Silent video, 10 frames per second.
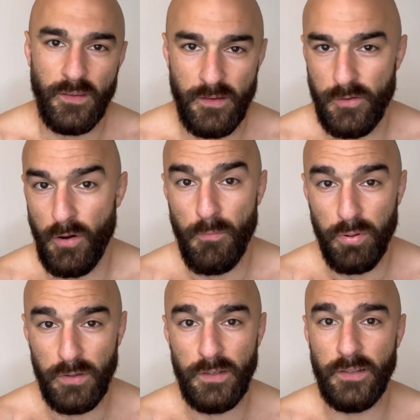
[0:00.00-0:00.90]

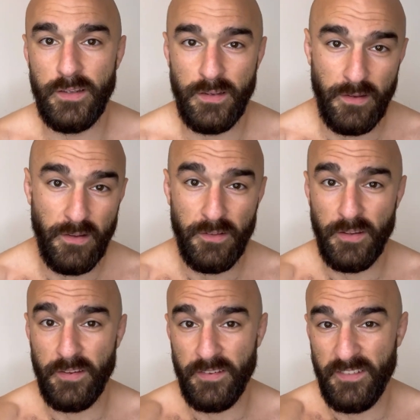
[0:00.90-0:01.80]
Completely, to
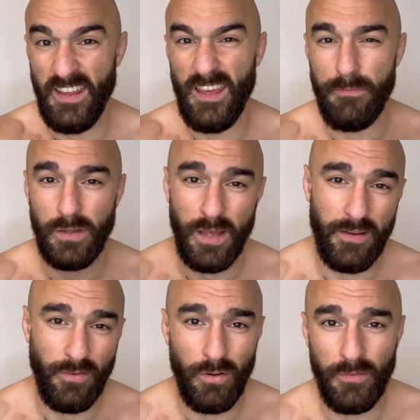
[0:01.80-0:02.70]
stabilise
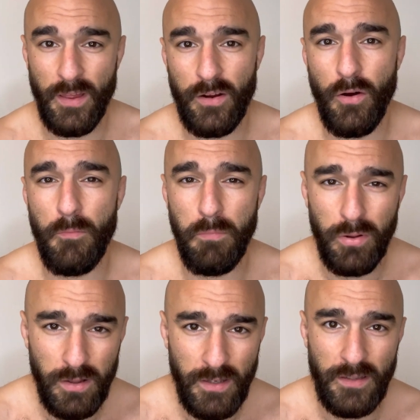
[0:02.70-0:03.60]
all of that
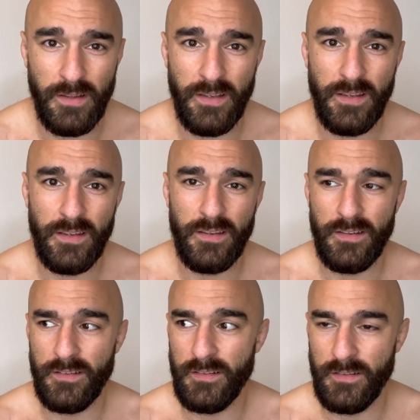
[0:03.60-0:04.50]
completely,
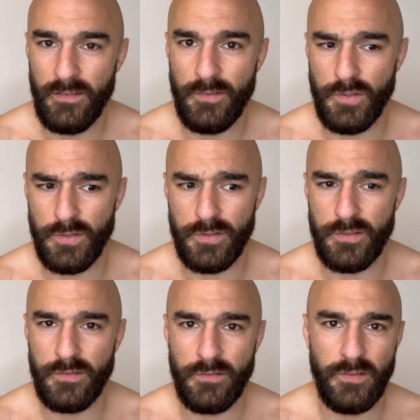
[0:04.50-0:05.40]
just
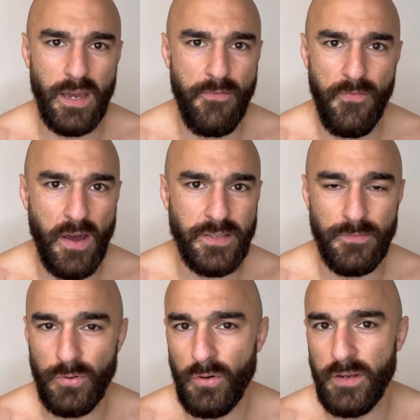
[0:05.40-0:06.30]
get fat and
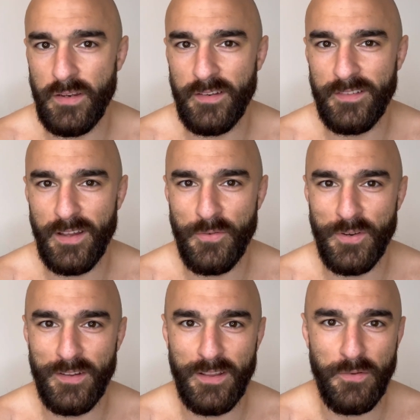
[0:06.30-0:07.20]
protein down
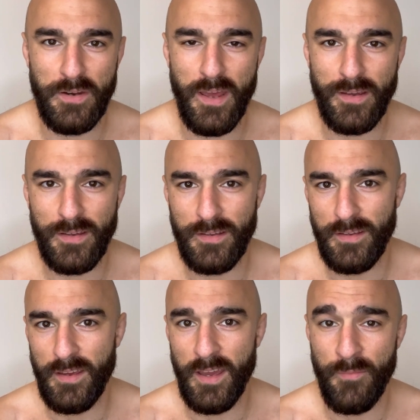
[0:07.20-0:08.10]
your neck
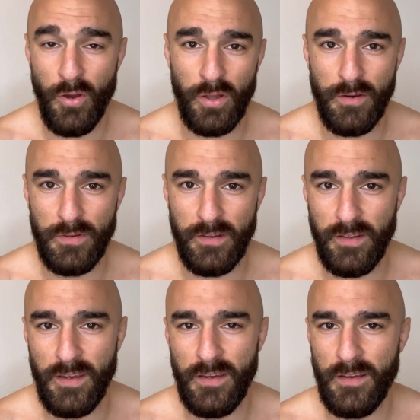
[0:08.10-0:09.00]
earlier in the
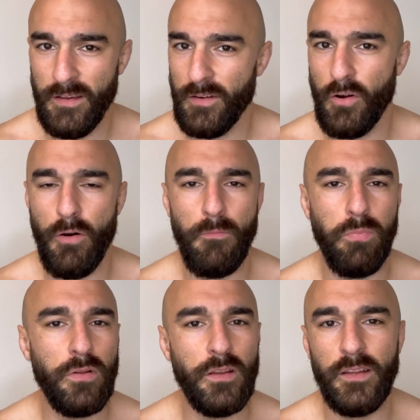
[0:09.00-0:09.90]
day.
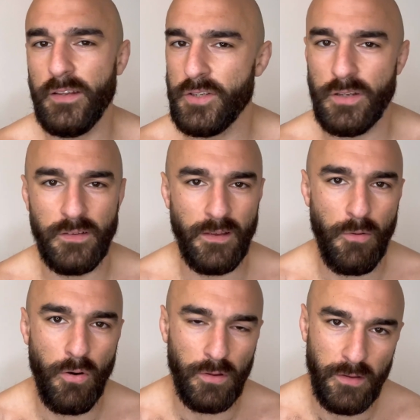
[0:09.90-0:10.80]
Completely chills out
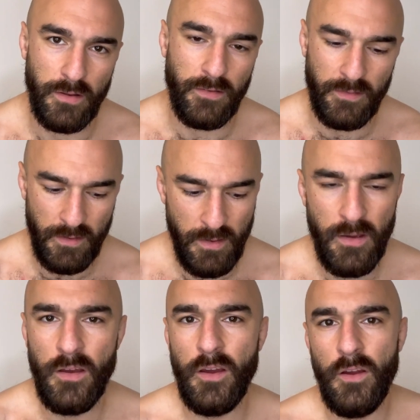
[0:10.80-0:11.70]
all of this.
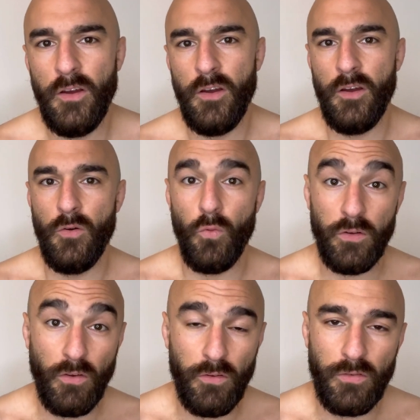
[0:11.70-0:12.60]
What's
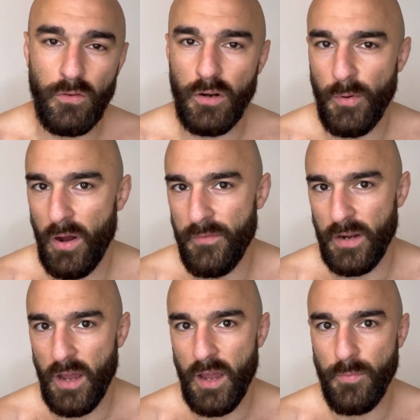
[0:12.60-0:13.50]
also good about having a
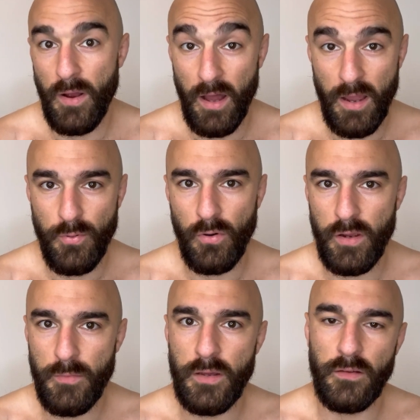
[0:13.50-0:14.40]
high protein
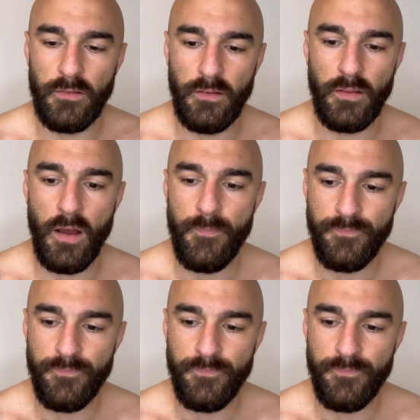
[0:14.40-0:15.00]
meals is that